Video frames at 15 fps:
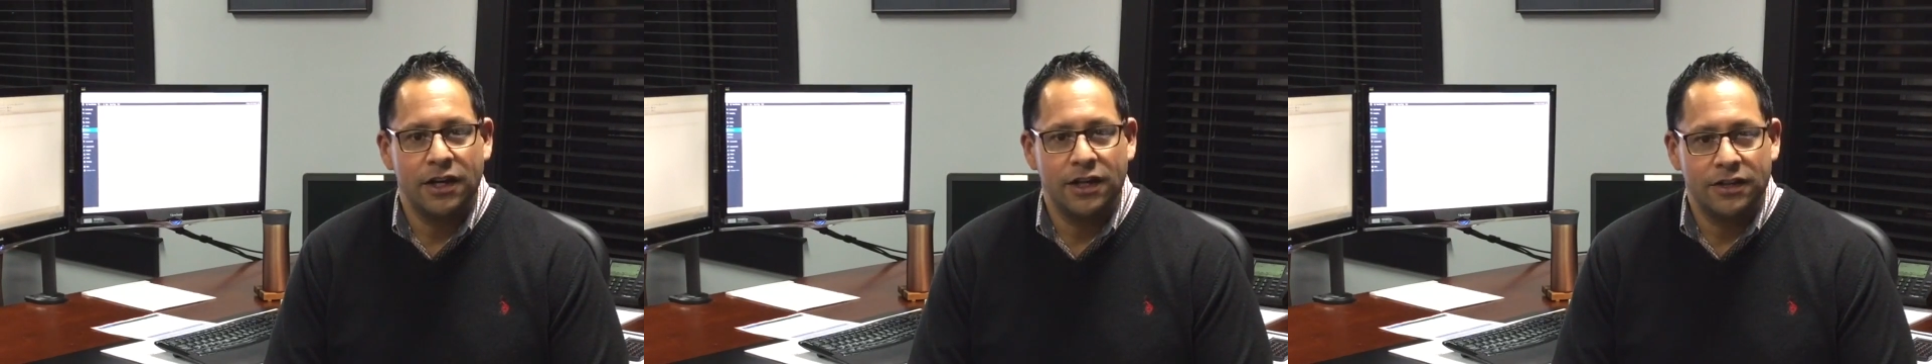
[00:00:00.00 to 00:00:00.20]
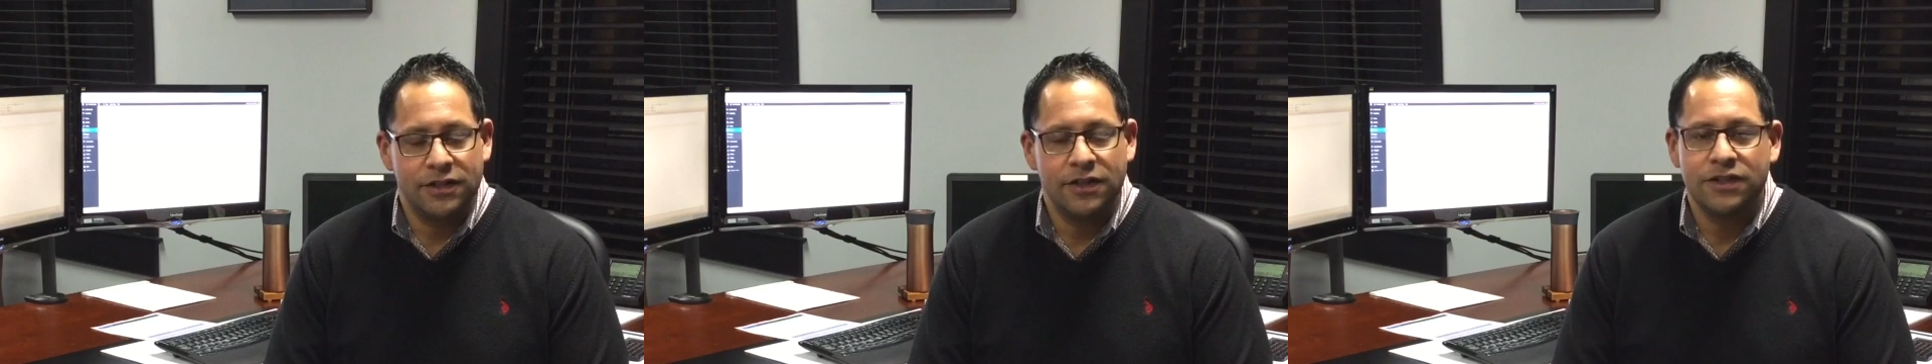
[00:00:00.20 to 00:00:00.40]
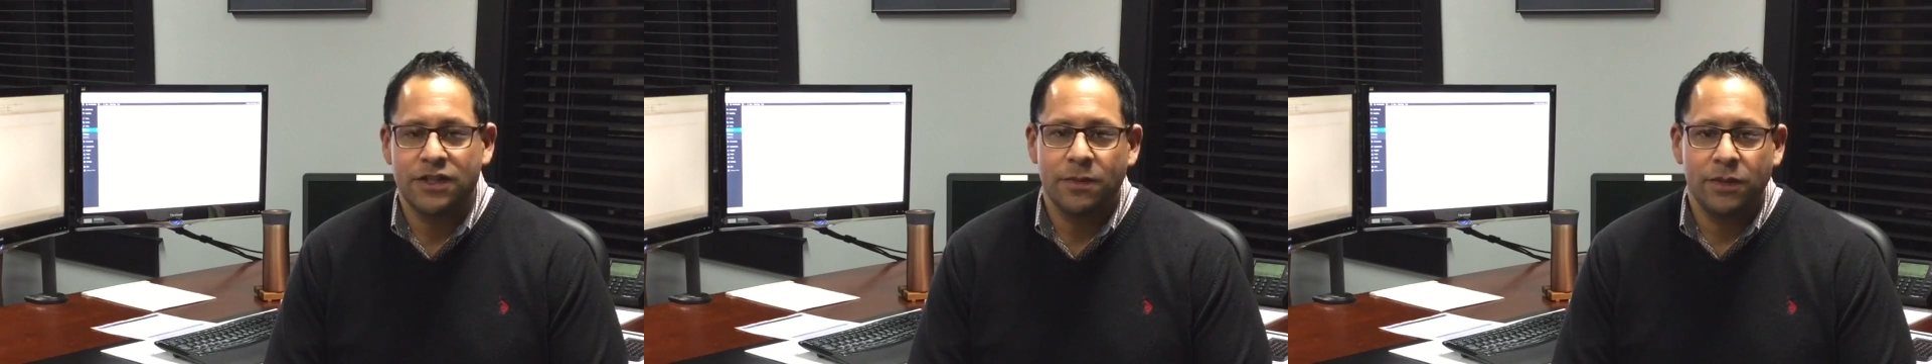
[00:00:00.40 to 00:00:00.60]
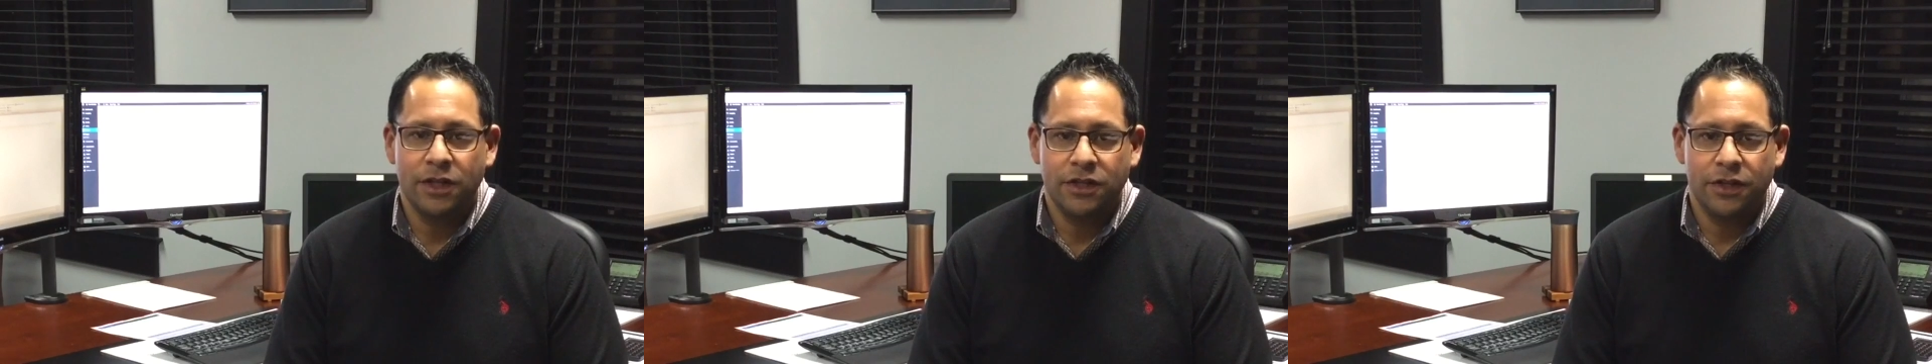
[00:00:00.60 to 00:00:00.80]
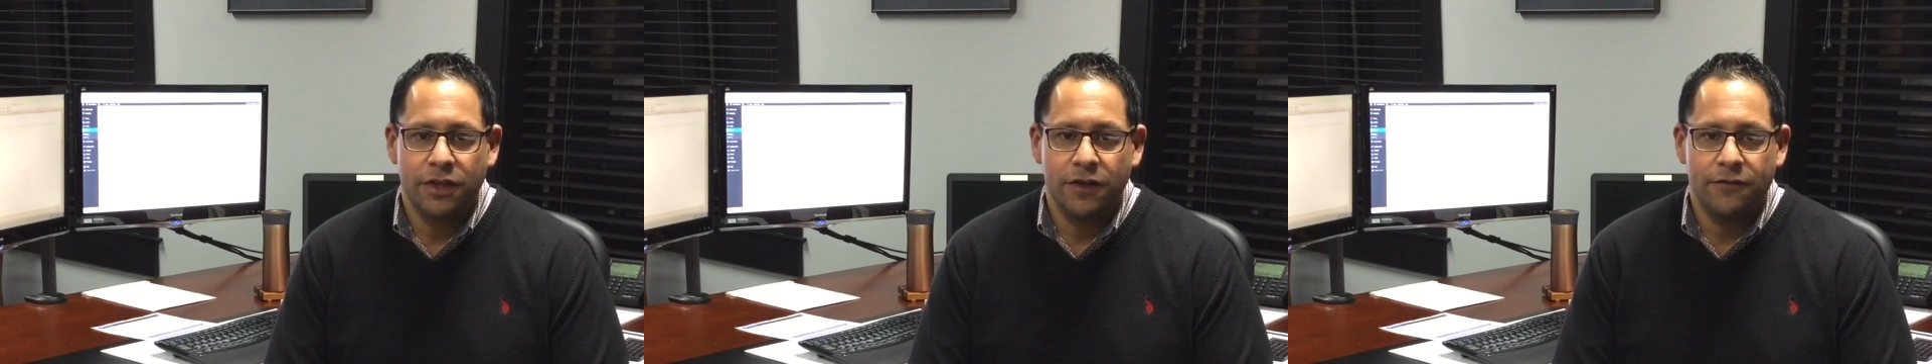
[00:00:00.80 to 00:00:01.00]
it says something
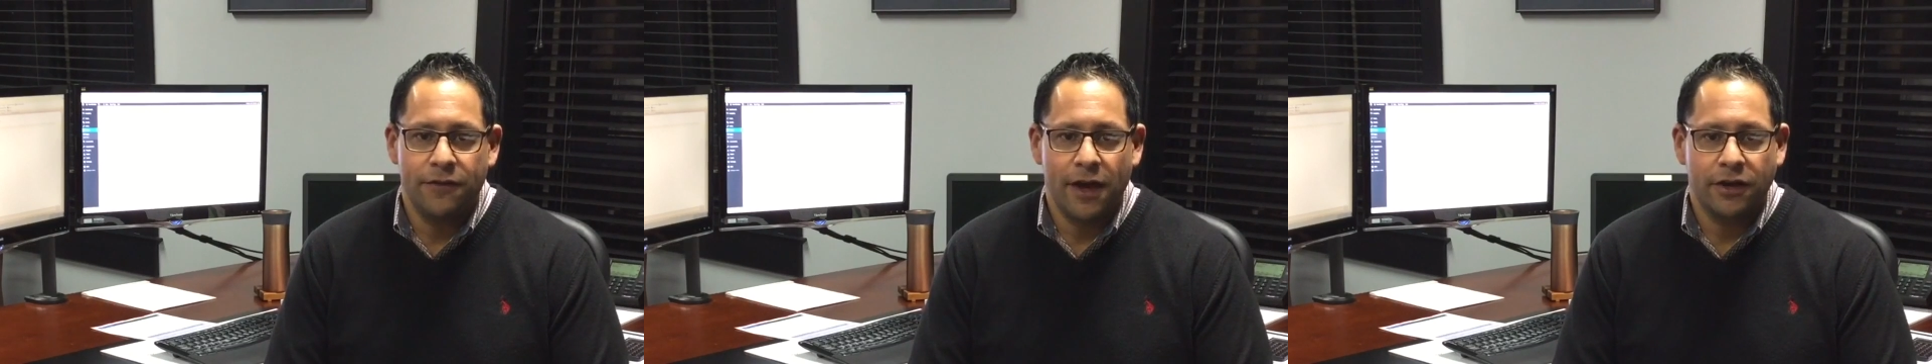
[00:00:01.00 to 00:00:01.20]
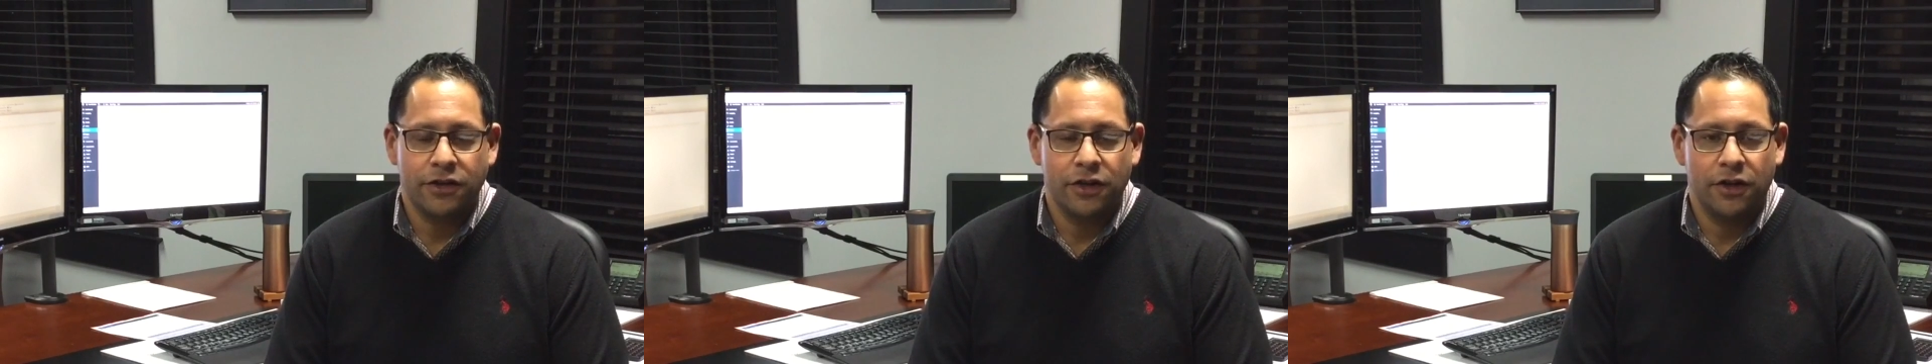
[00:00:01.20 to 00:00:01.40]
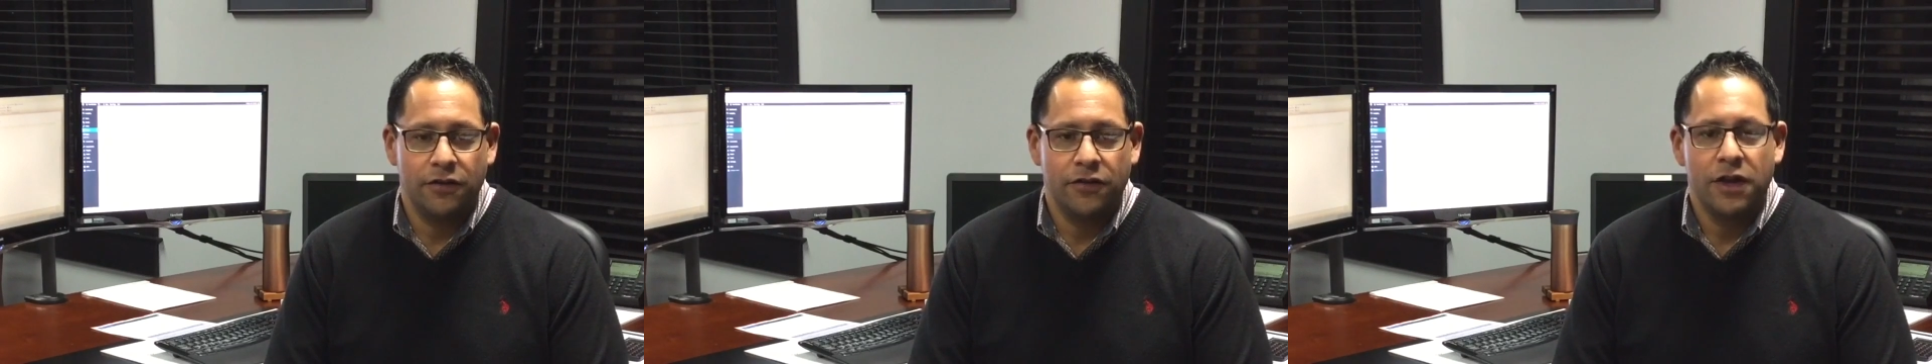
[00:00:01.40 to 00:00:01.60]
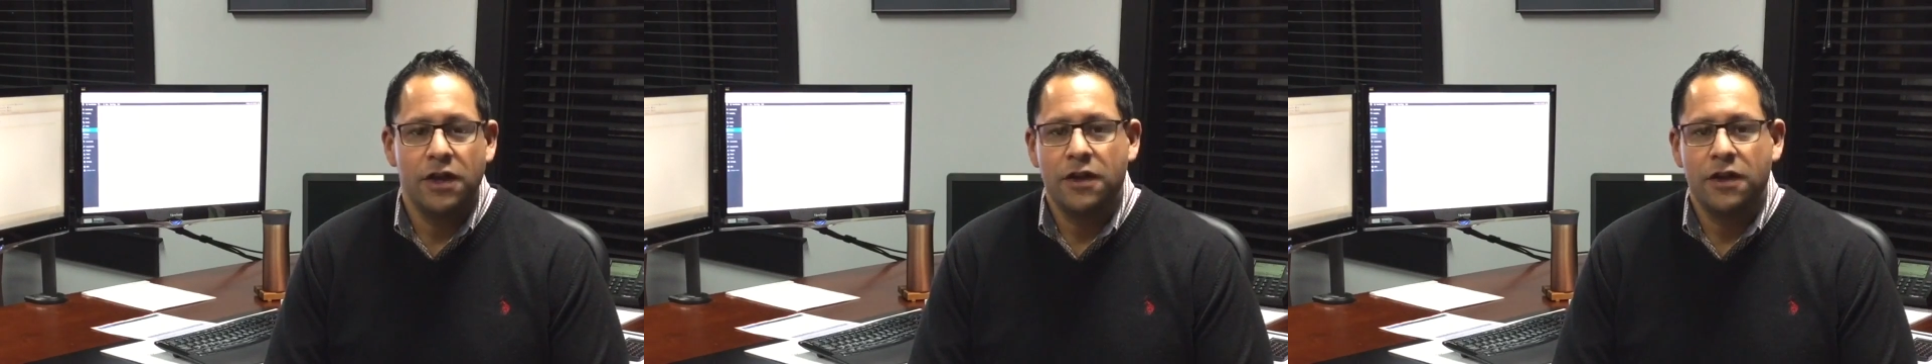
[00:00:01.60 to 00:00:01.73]
to the effect of,